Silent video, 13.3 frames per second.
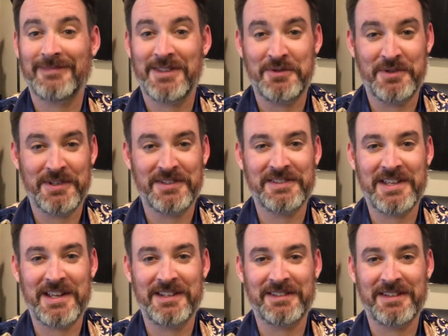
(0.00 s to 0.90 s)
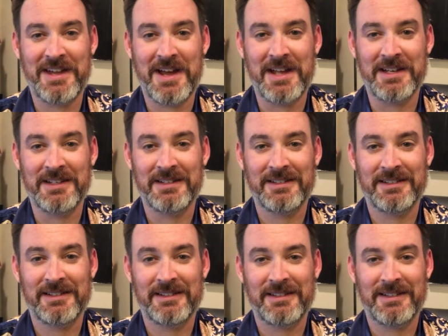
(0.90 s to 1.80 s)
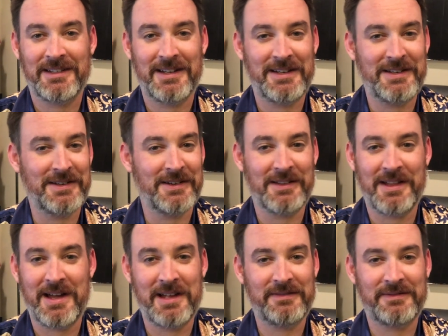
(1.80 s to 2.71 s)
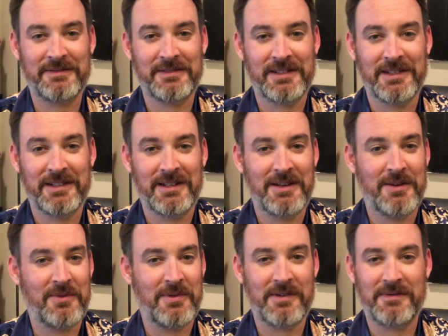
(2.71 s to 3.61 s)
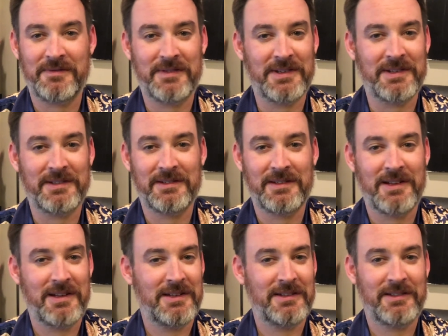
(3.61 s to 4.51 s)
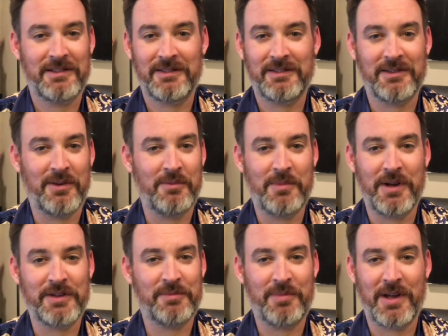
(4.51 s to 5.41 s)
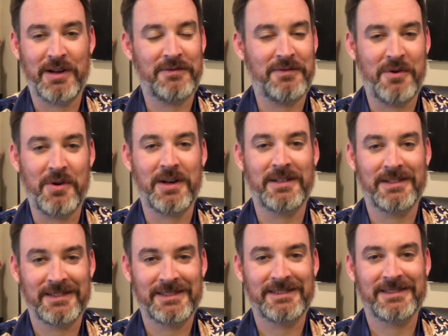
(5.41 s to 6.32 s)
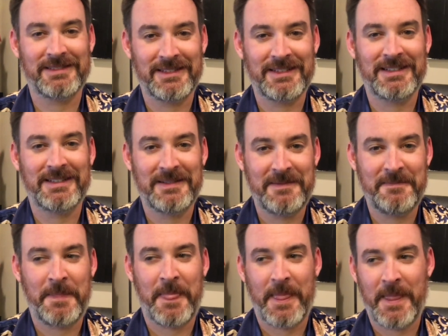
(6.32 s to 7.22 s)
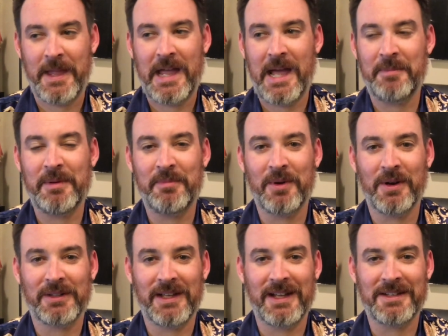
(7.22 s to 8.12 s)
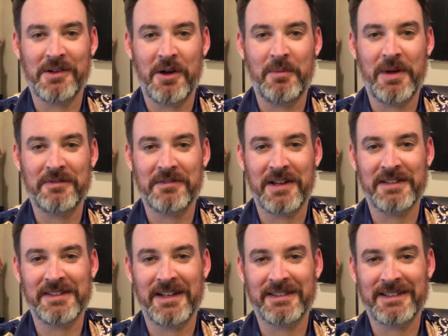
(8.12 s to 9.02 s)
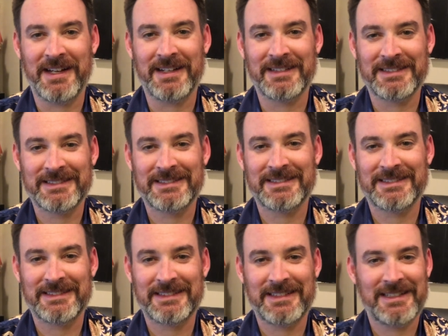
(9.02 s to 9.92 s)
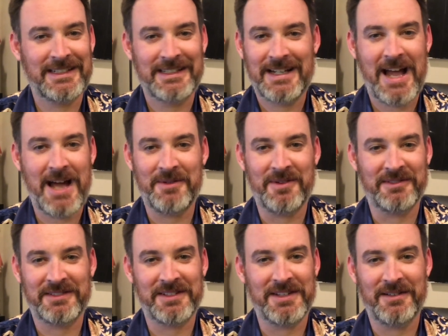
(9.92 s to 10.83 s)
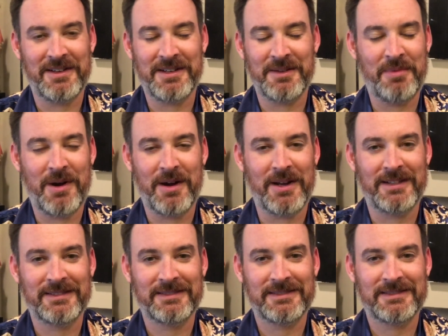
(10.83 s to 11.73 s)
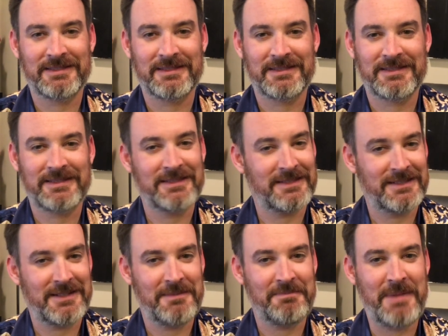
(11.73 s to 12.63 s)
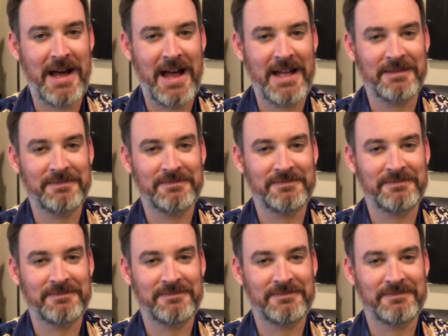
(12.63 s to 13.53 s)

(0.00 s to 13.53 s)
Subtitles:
you can stay inside and your life will feel so much better for it. Happy birthday to all my friends out there. I won't see you at your party. Bye.